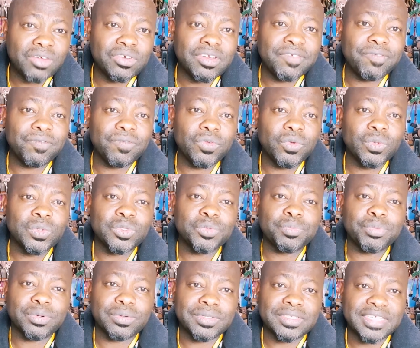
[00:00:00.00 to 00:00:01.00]
the fuse
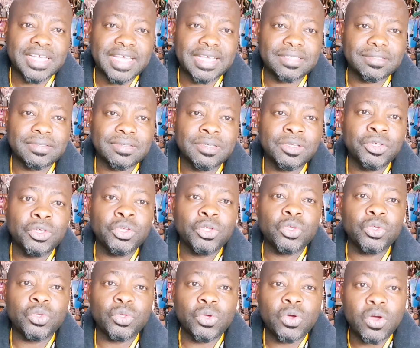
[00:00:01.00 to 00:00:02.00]
protect
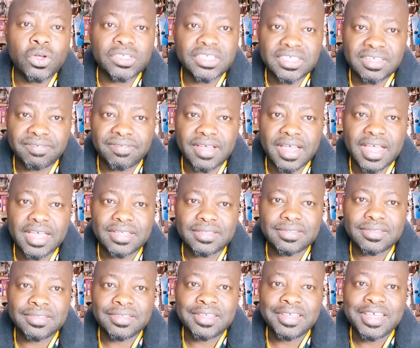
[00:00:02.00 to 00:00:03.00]
your device
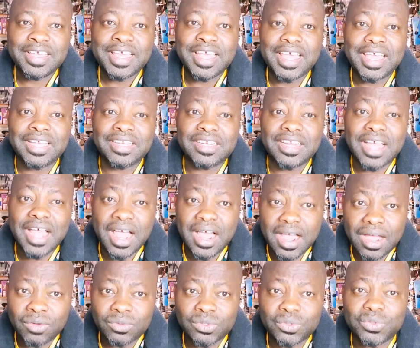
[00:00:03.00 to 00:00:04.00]
and
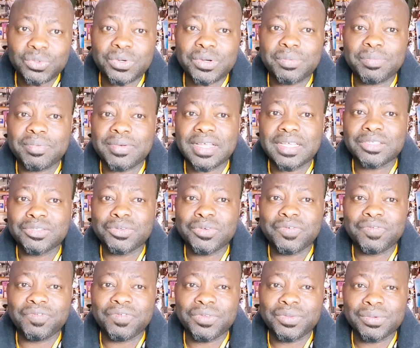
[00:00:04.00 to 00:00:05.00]
how to replace your
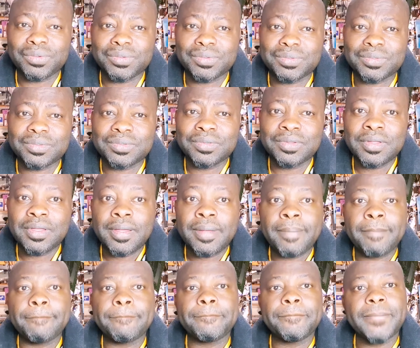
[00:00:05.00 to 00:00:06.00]
fuse.
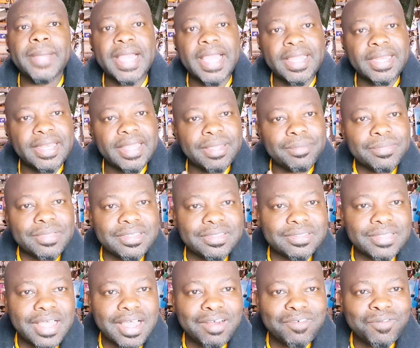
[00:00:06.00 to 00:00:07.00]
My name
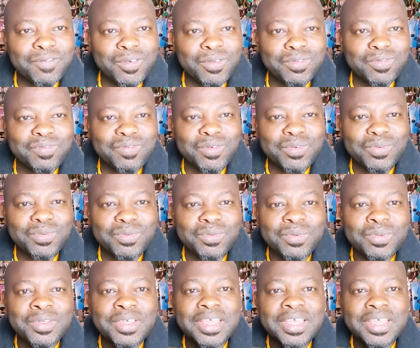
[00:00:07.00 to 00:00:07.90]
is Alphonse Foku.